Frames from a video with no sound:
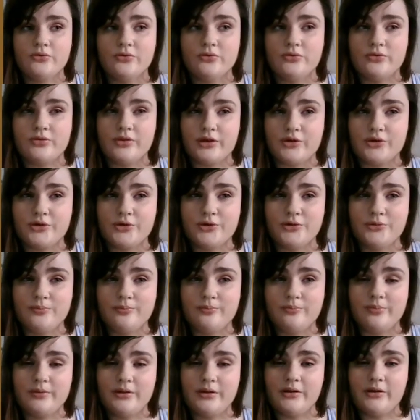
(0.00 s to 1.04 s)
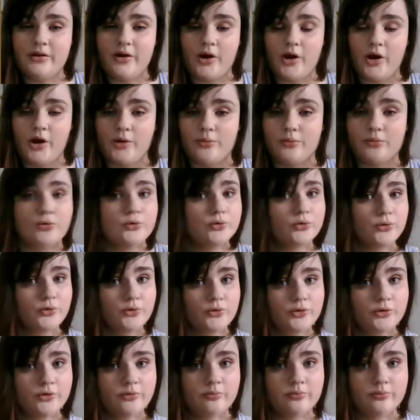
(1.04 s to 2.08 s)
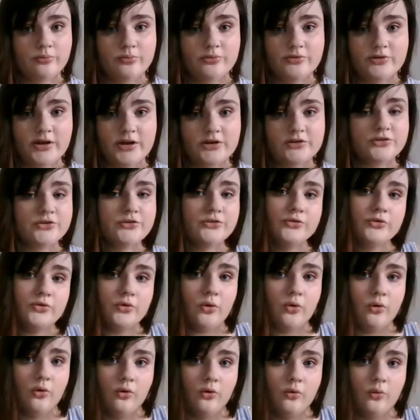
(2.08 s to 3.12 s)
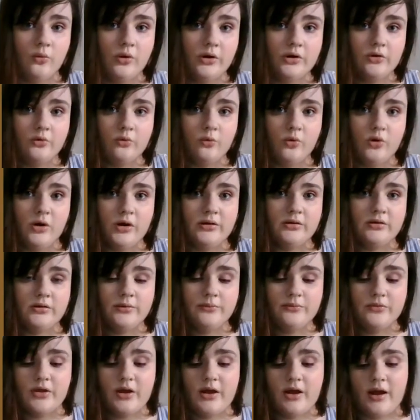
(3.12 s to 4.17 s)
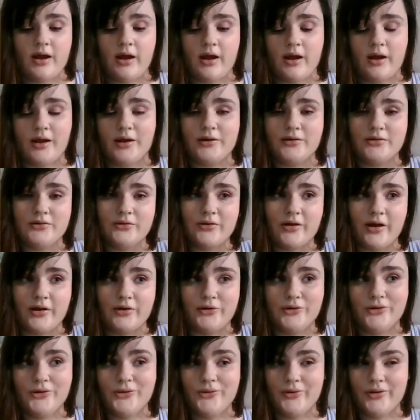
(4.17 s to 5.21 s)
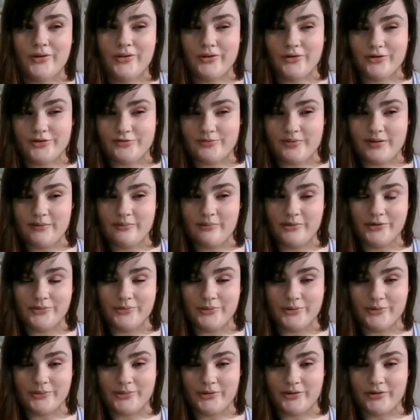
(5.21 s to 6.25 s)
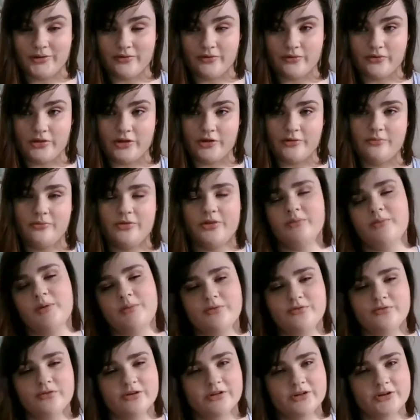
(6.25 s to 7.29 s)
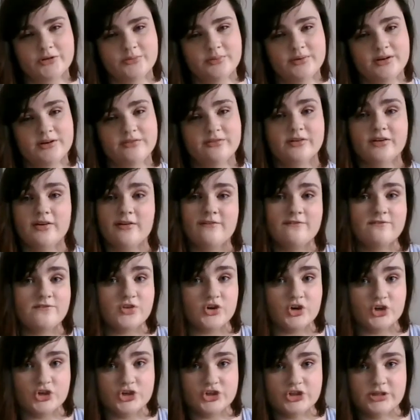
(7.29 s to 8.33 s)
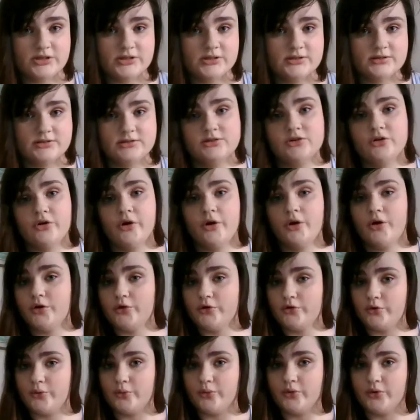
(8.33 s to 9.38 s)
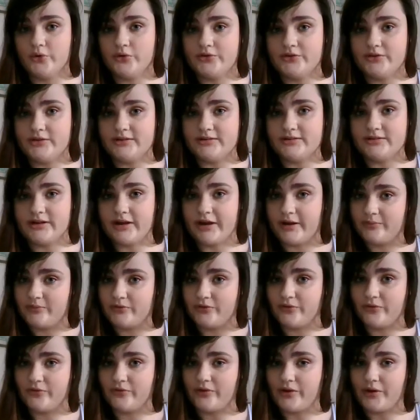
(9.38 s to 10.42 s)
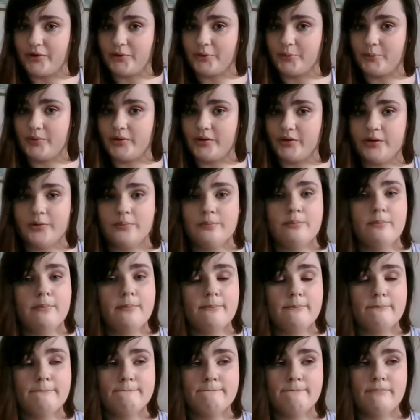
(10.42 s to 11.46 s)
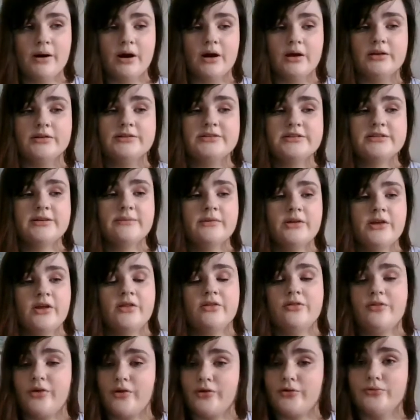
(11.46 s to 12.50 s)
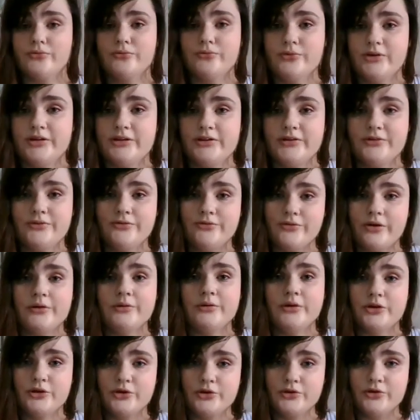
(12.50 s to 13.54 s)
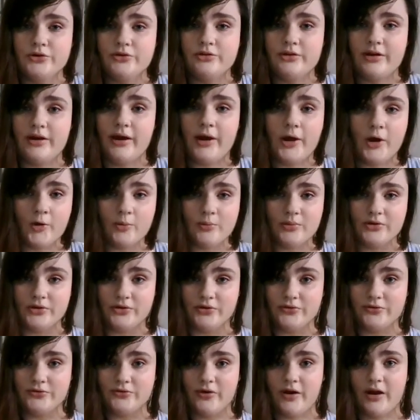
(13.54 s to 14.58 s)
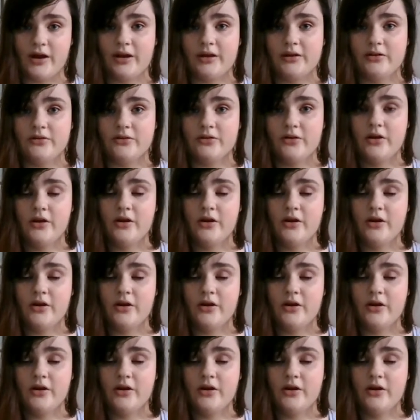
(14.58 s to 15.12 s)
They could be group sessions or one-on-one, and I know a lot of people are they maybe feel a little bit of an aversion towards these types of therapy, but they are really very good at helping you find